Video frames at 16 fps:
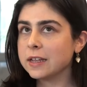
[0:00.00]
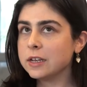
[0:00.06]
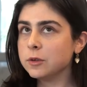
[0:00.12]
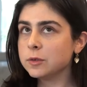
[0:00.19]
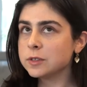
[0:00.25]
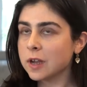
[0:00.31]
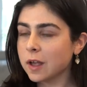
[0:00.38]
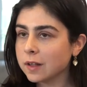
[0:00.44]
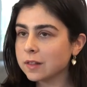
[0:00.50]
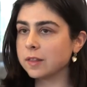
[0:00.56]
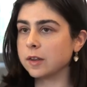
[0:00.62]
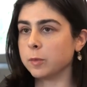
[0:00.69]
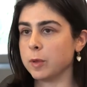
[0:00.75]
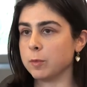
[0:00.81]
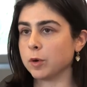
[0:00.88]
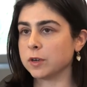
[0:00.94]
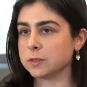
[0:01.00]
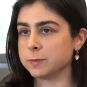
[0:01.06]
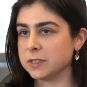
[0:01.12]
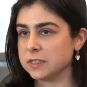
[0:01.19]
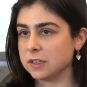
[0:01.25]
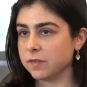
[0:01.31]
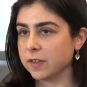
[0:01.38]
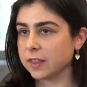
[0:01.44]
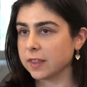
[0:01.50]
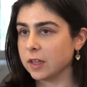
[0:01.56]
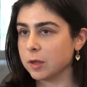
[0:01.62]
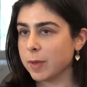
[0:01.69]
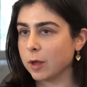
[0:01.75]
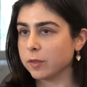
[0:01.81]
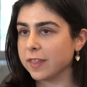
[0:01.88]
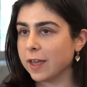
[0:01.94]
Can you talk a little bit more
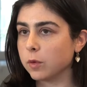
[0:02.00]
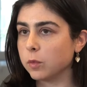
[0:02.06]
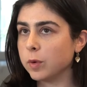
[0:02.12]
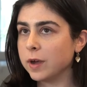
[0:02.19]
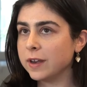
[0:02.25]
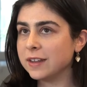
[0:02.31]
specifically about that?